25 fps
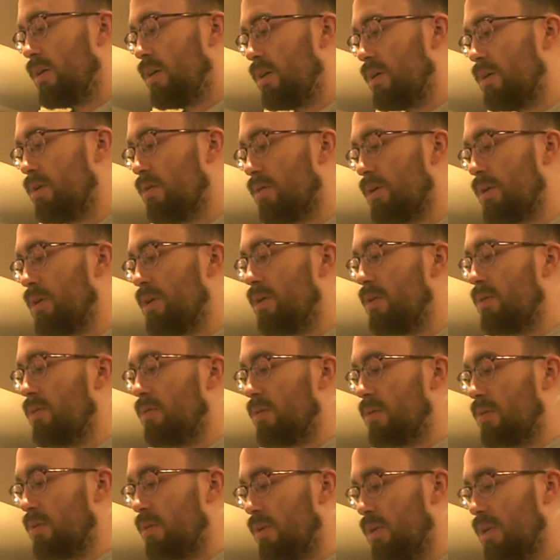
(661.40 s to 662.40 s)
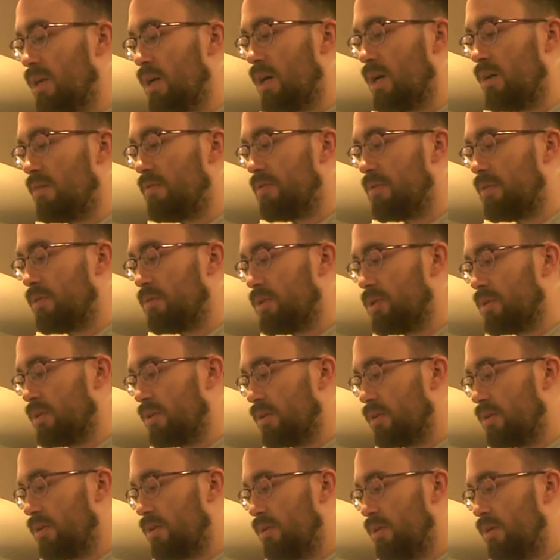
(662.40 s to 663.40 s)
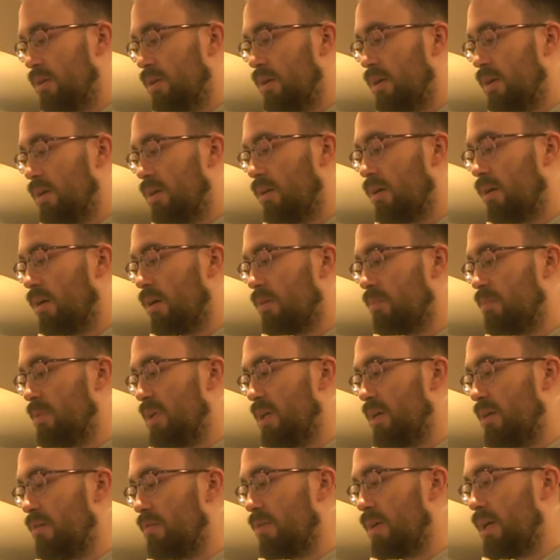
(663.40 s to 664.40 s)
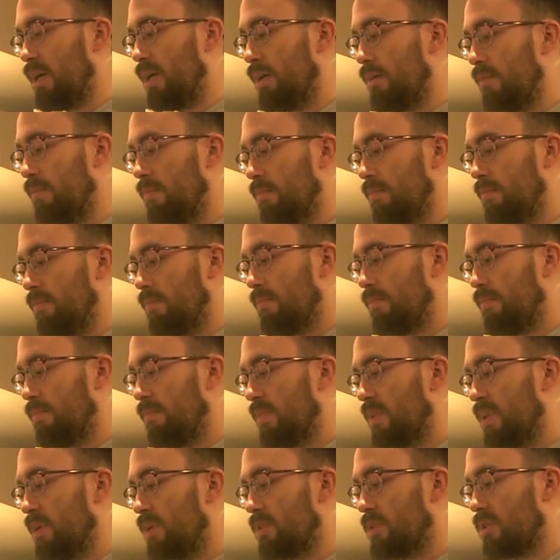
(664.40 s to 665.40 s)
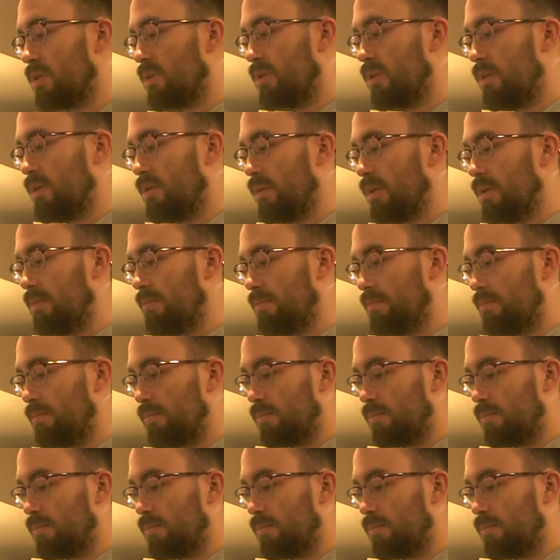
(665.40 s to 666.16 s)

your note, not future, long being rain, circulate.